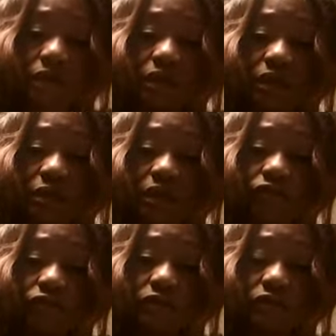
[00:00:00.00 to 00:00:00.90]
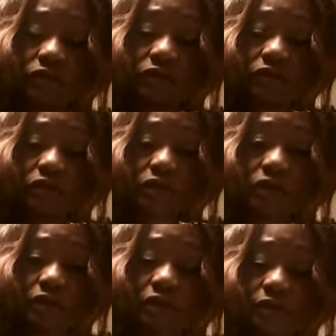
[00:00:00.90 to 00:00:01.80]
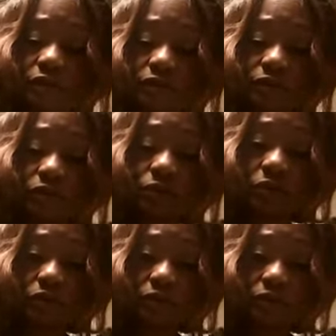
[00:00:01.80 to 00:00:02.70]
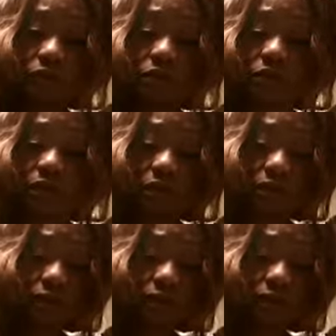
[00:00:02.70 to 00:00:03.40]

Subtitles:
add every different seasoning for whatever you like.